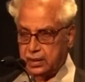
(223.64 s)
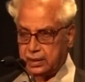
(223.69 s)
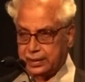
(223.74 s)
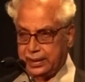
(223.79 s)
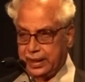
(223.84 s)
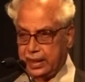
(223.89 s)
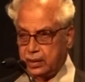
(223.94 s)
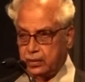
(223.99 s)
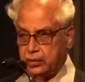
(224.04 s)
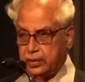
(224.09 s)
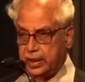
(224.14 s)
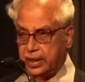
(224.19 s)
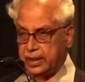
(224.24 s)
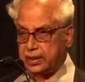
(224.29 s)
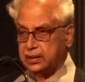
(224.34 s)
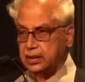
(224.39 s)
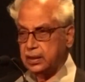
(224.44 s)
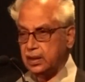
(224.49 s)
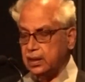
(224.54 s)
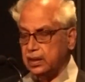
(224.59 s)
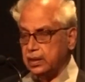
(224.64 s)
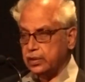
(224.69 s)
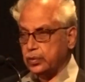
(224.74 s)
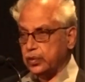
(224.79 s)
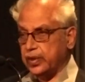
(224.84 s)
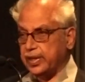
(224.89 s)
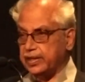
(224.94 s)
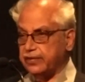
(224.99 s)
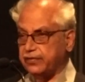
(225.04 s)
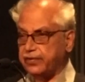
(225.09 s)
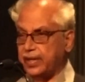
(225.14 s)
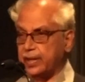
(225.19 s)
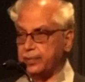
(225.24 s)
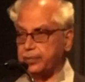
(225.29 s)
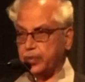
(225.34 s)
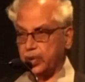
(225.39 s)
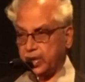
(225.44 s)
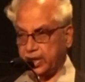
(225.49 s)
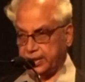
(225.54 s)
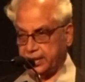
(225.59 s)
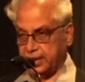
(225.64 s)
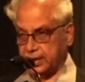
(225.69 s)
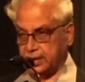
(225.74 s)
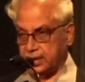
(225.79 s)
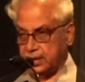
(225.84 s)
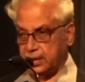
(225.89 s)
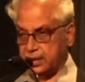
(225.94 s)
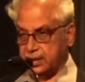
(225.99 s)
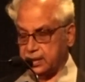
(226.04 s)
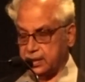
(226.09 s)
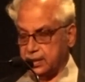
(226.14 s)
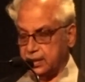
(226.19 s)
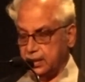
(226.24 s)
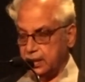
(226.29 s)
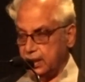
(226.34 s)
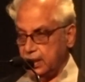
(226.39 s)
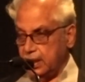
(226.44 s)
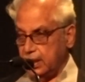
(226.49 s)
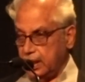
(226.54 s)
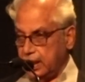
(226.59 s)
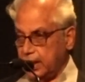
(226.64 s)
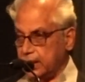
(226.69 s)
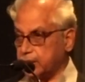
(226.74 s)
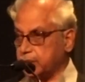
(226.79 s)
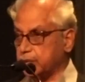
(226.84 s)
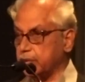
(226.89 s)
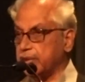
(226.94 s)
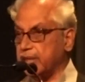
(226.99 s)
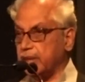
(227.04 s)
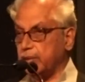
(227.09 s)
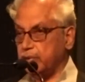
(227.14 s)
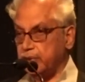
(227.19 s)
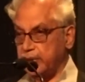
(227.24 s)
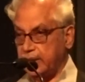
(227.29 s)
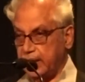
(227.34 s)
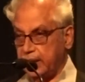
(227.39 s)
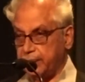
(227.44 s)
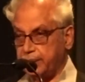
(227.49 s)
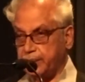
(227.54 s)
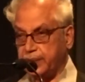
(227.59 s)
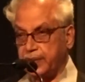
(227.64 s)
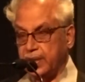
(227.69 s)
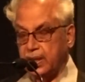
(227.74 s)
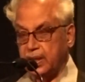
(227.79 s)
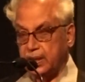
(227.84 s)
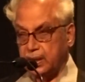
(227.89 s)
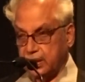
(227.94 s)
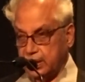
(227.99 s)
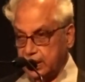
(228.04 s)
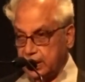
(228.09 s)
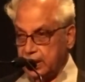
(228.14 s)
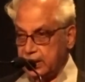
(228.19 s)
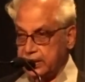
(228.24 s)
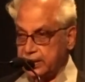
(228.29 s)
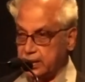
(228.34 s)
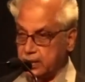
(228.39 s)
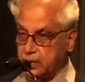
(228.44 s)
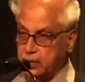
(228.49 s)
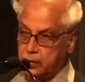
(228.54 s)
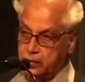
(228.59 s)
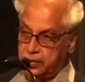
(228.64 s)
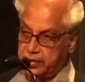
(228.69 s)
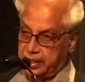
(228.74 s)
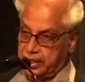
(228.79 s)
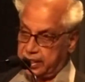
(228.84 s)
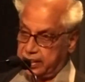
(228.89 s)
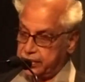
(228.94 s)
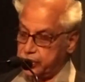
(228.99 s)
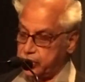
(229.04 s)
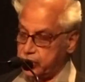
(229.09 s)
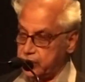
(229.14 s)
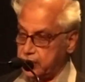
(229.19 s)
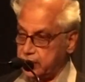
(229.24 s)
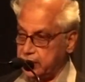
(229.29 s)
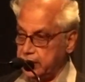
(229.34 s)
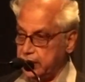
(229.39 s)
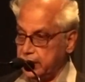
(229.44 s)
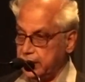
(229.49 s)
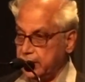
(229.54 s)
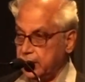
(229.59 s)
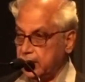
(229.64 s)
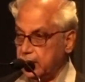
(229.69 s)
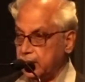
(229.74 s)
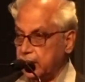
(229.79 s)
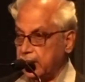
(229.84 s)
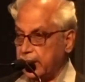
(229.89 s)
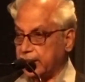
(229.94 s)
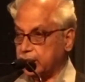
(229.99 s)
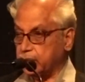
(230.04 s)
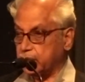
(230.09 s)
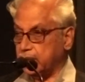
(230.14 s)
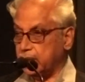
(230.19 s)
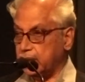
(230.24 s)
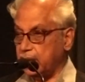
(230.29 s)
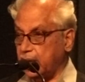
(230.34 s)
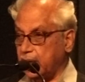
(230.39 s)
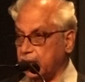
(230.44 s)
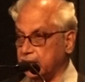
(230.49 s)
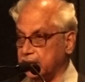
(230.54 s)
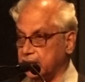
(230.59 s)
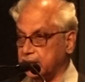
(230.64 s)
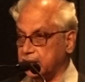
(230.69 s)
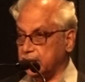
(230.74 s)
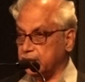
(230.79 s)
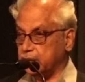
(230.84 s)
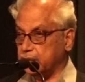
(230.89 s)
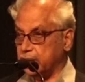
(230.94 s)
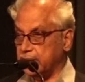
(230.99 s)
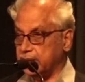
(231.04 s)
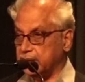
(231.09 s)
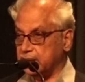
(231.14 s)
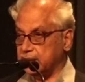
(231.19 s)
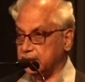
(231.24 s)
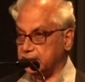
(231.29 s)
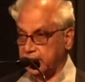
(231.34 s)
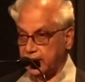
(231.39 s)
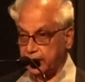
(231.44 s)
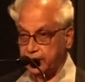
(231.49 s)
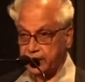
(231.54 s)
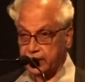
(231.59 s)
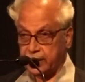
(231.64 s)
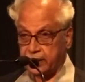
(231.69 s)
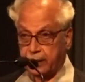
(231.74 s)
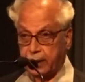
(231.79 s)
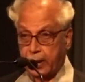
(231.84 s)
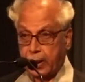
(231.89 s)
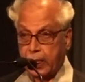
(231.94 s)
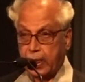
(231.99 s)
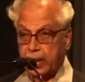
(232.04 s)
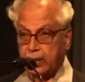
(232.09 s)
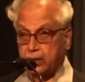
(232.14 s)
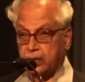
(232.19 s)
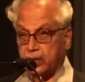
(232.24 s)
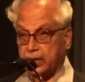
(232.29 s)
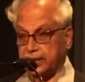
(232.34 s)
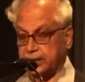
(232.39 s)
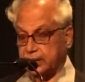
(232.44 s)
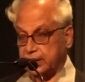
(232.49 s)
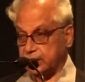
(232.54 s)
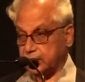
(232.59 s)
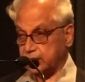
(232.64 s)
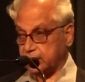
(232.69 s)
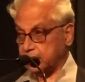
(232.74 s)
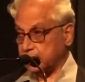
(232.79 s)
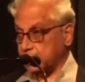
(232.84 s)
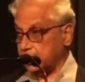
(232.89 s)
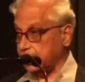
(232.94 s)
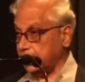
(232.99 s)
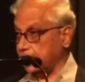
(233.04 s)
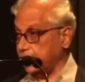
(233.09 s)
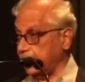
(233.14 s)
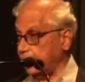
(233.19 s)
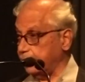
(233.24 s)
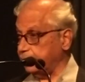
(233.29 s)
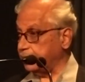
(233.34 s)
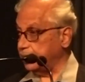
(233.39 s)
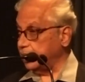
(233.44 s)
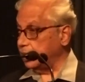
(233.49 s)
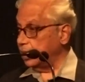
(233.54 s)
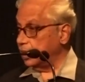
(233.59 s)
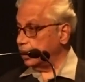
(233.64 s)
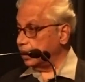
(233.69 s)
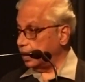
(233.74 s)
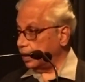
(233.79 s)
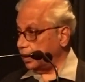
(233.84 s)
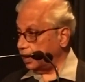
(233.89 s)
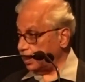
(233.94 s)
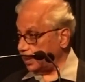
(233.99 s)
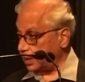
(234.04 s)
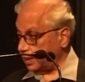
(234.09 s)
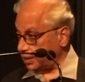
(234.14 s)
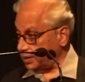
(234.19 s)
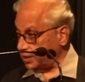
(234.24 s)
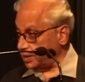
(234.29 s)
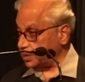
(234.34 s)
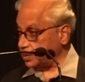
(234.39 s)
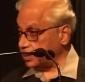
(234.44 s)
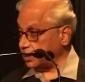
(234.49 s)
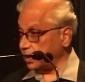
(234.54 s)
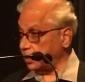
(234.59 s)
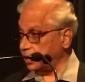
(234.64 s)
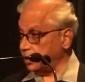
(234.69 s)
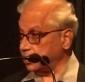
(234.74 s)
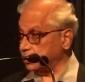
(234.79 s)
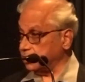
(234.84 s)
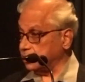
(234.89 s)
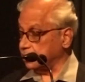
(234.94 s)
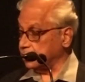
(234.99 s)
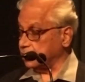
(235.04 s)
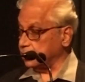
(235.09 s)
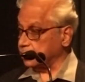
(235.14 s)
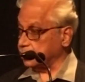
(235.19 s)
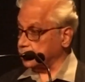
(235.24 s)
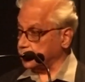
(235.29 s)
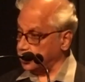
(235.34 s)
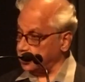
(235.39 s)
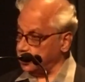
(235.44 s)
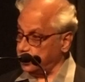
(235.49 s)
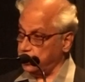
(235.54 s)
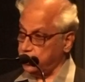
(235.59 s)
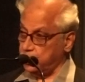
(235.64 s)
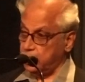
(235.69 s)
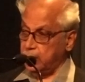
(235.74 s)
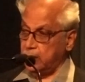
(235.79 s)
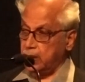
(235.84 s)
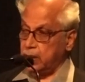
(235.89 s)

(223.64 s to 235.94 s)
Then we had 25 polytechnics. And today we have really a gold rush. Actually, 127 colleges uh, have uh, registered uh, through